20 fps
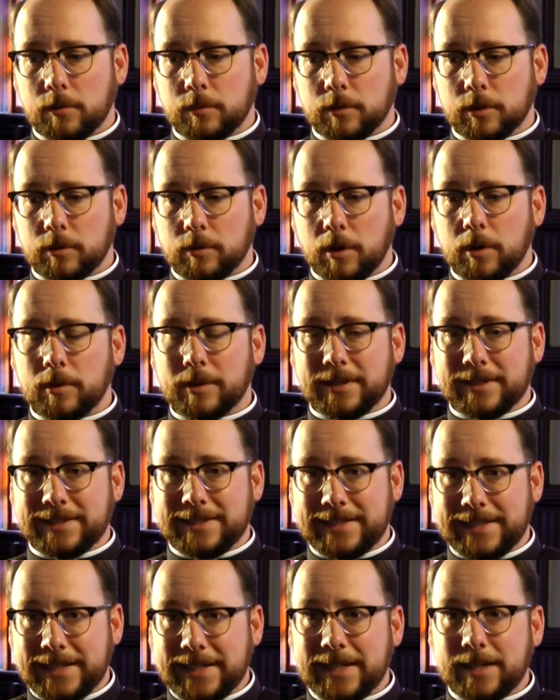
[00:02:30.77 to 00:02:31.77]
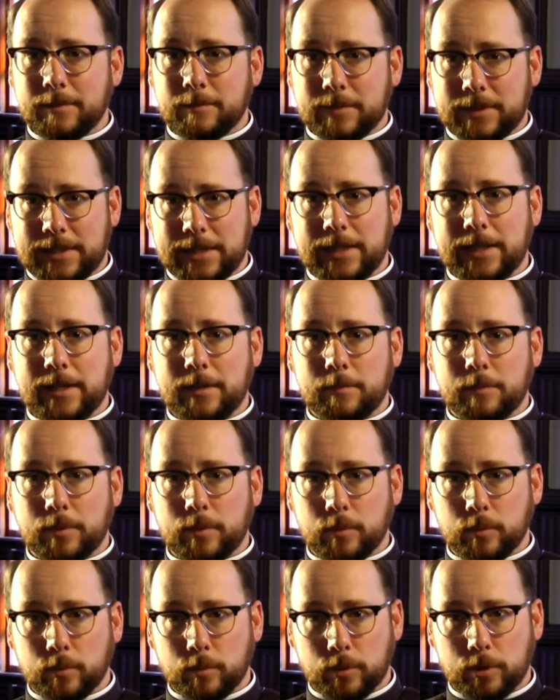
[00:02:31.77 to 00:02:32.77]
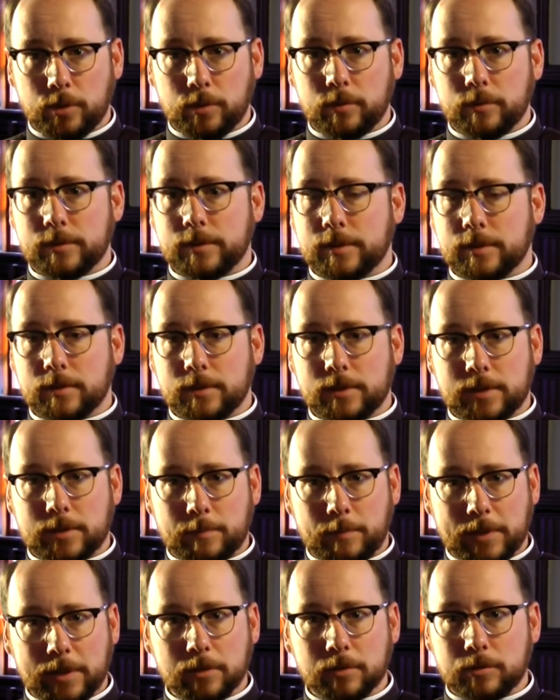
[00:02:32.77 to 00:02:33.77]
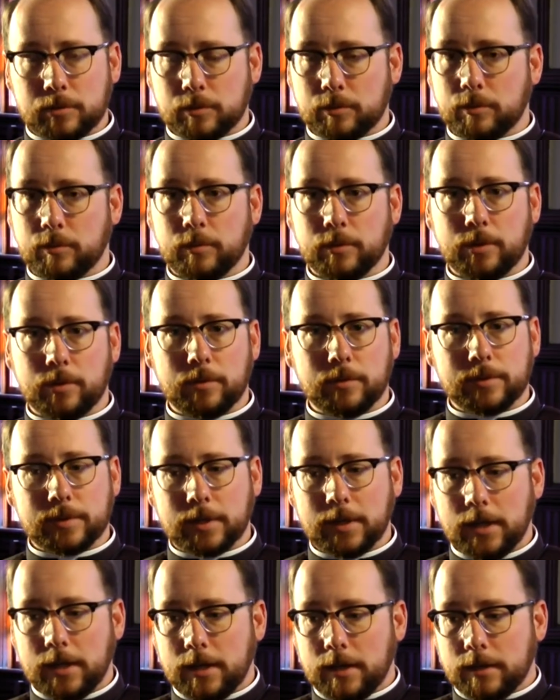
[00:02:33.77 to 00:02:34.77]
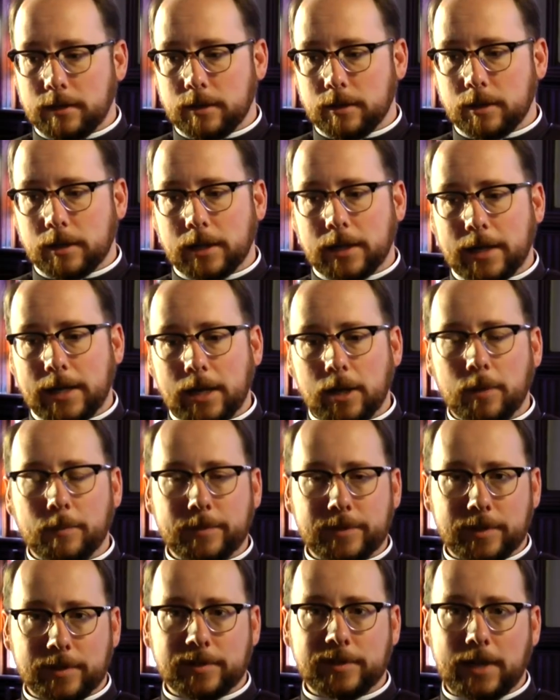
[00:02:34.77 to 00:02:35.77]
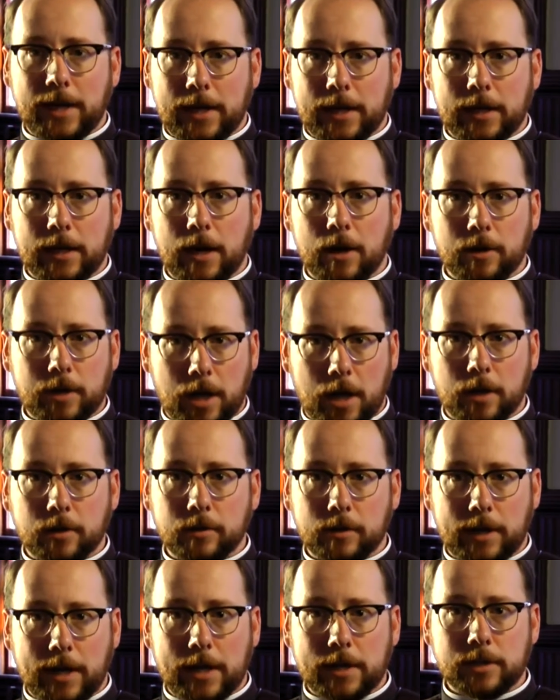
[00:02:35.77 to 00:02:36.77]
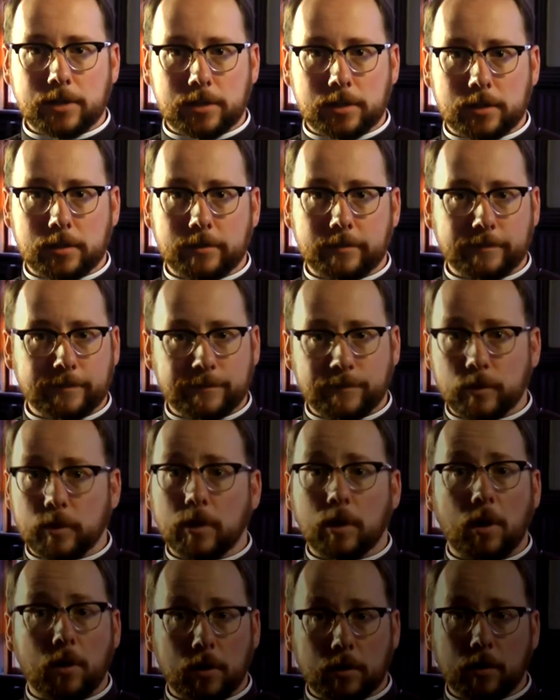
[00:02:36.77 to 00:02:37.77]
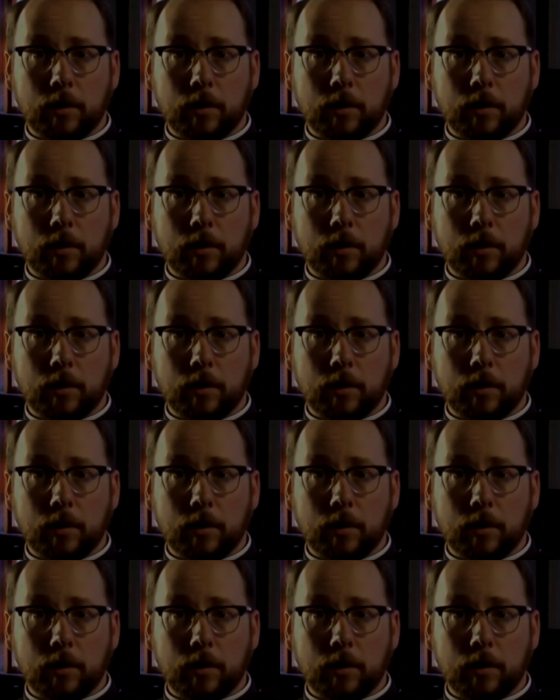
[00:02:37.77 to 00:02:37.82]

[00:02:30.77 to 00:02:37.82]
we're growing deep, deep roots, spiritual roots that are going to help sustain our congregation for a long,